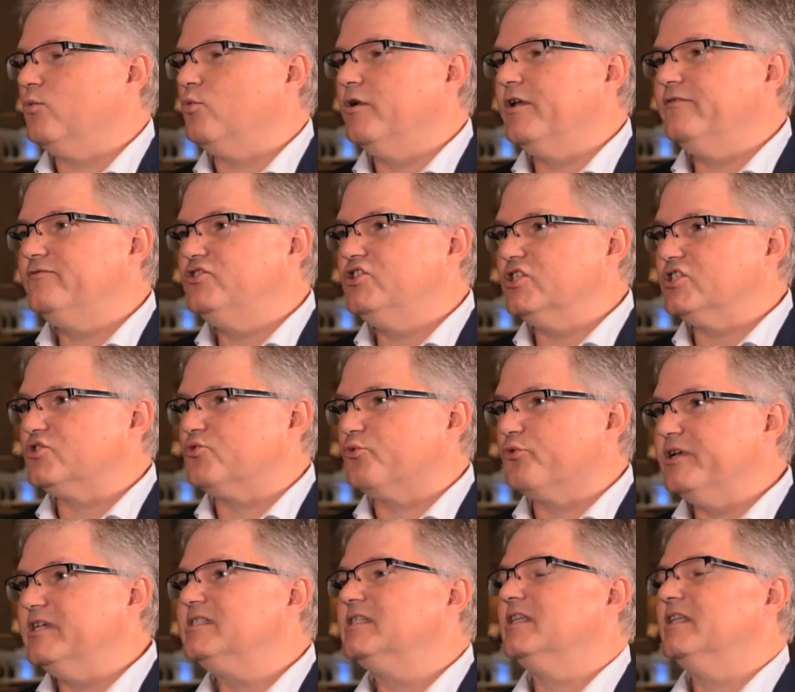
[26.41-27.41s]
We've just
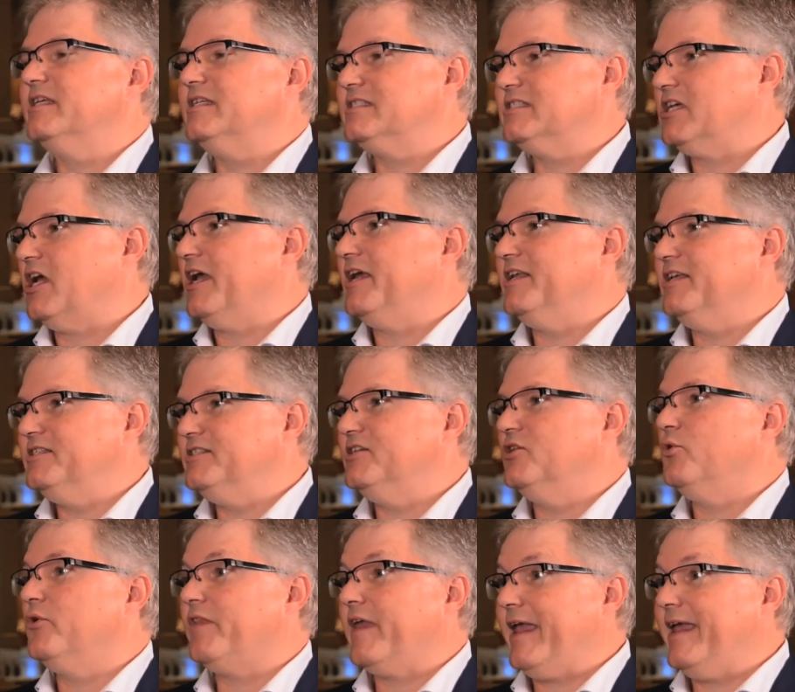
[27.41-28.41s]
recently signed a
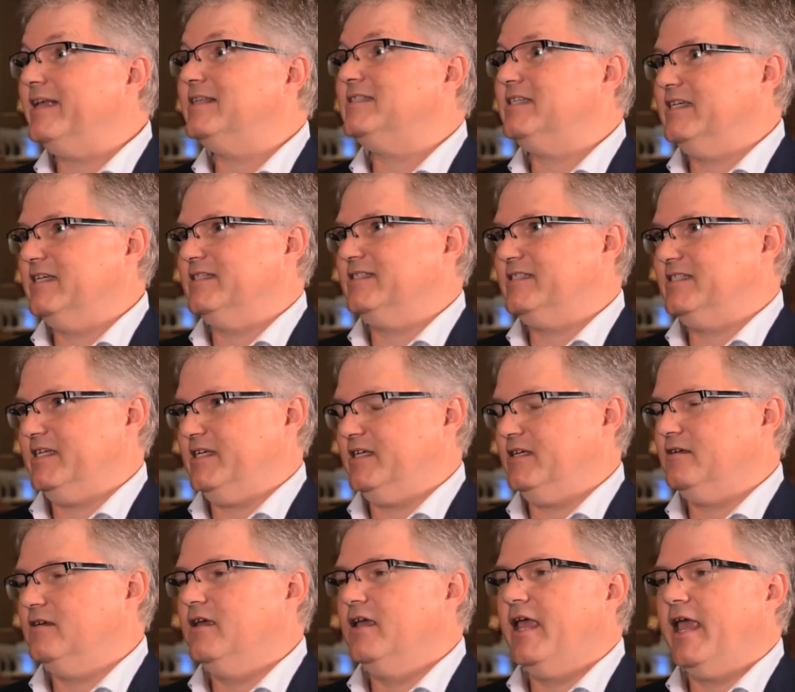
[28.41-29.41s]
deal with
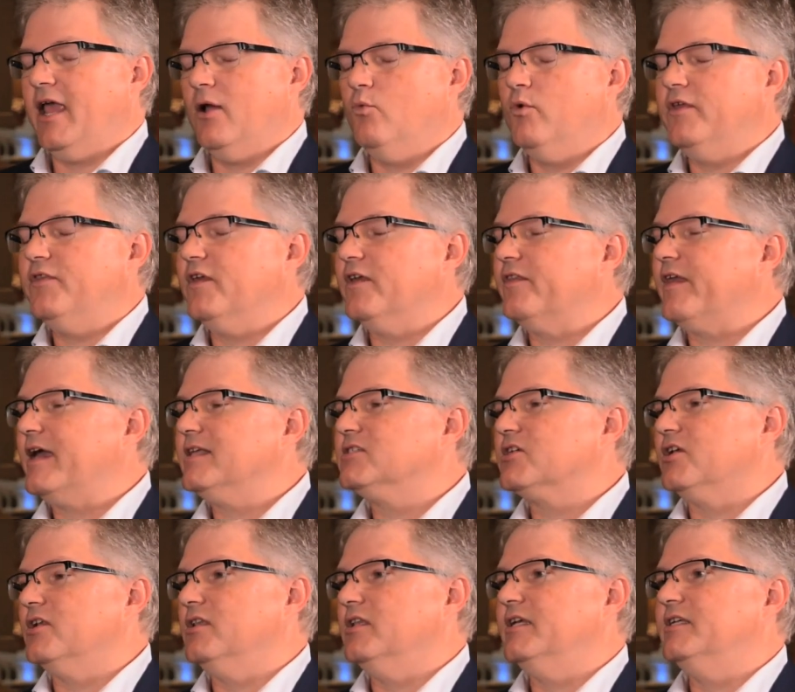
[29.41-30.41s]
AT&T, and we think that's
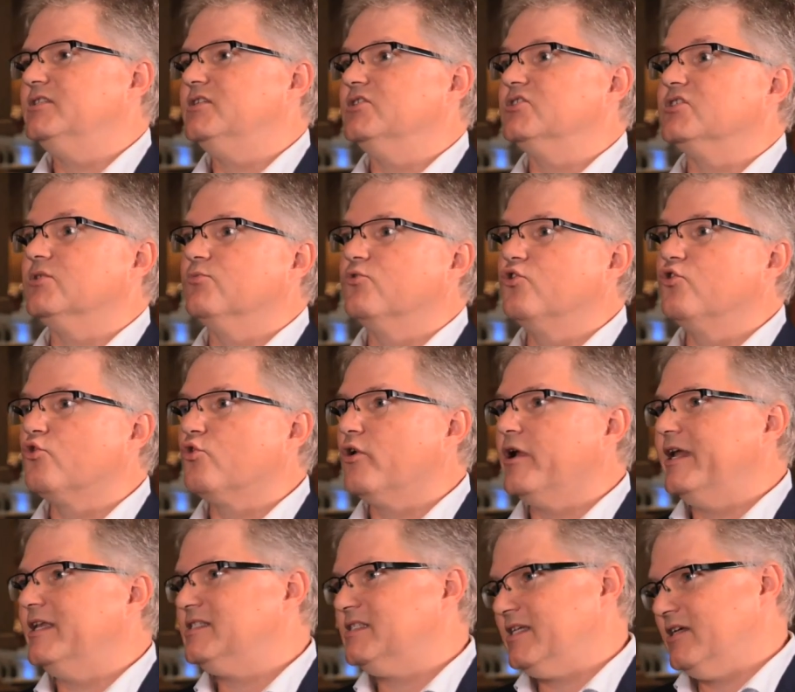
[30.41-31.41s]
going to lead to some
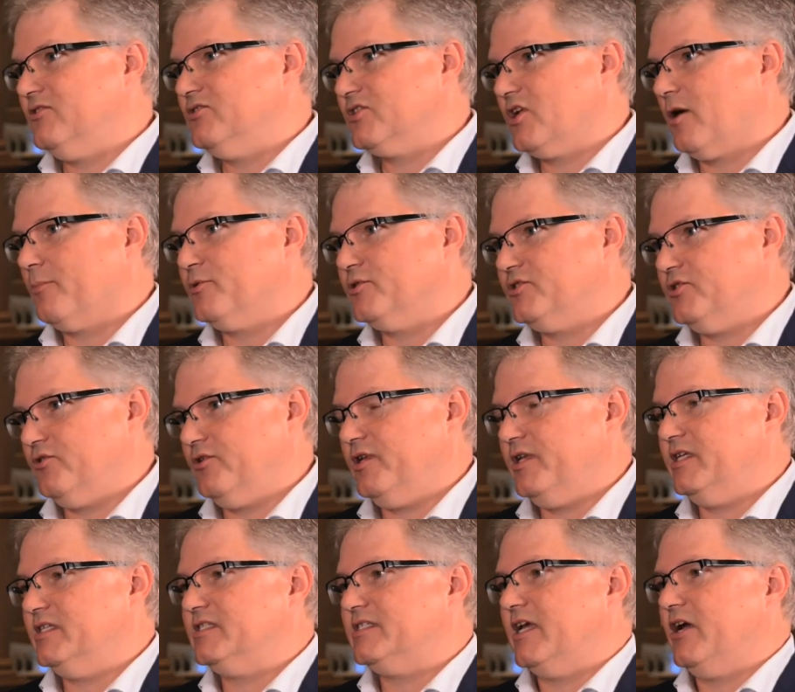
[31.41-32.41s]
great sales
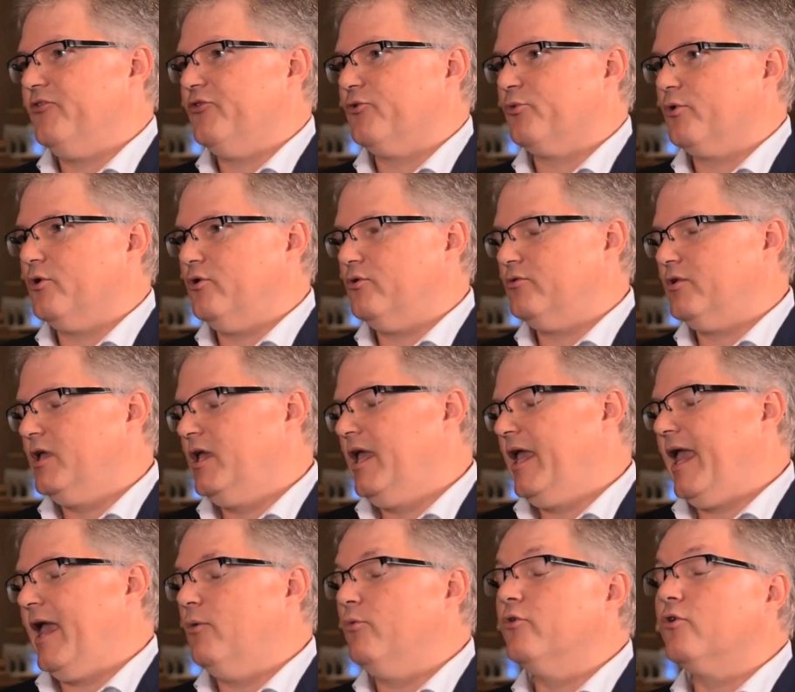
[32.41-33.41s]
opportunities down the road.
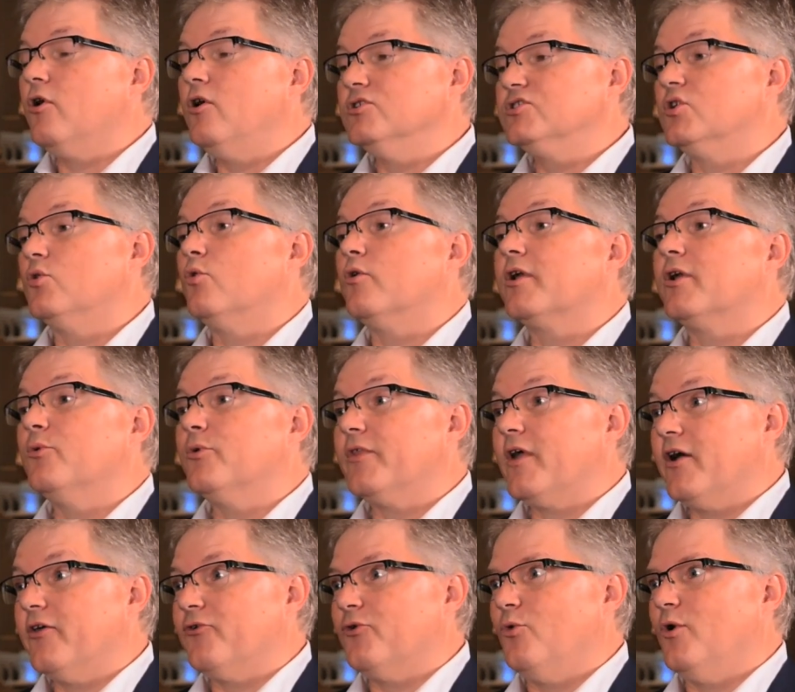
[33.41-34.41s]
And we're also working with
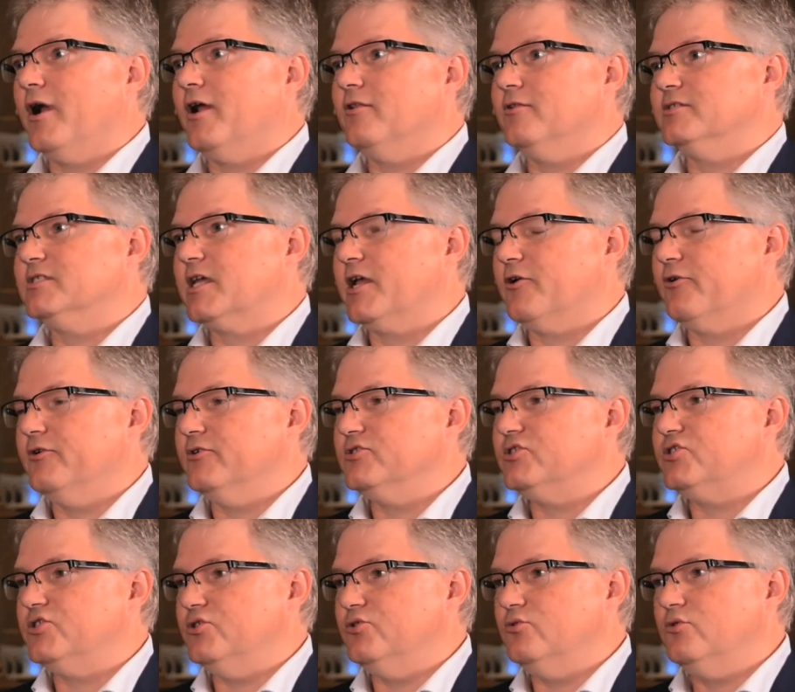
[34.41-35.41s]
other wireless carriers
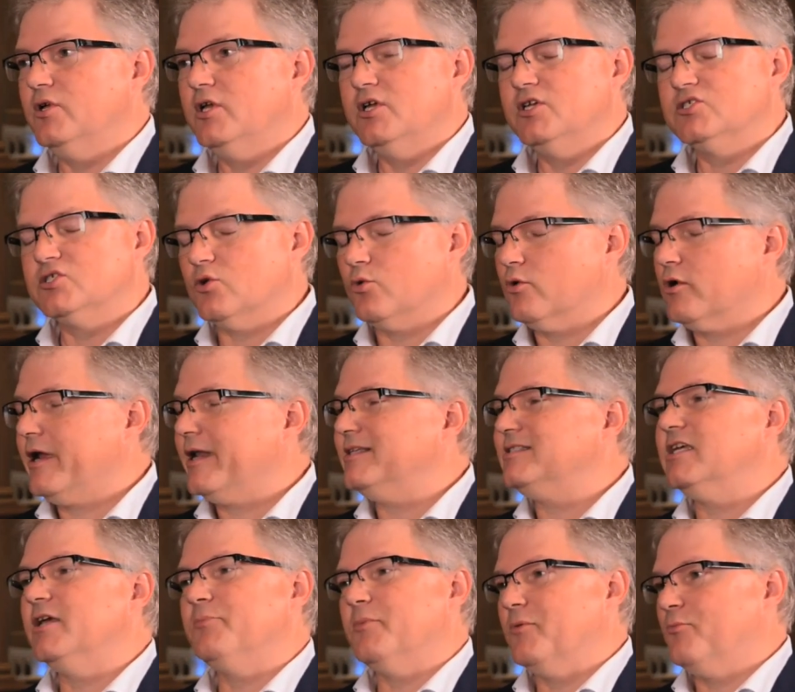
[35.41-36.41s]
too, so we're at a
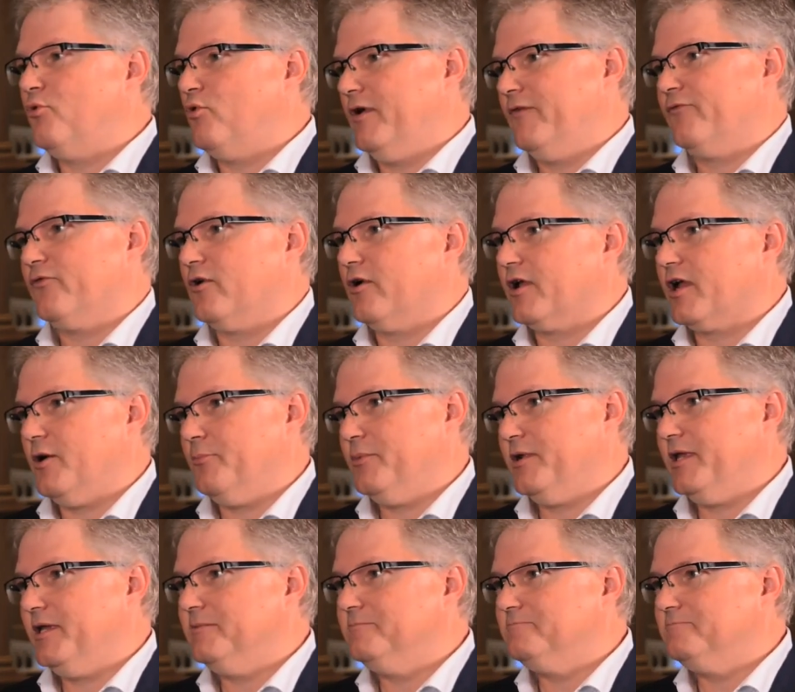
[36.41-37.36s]
tipping point for our company.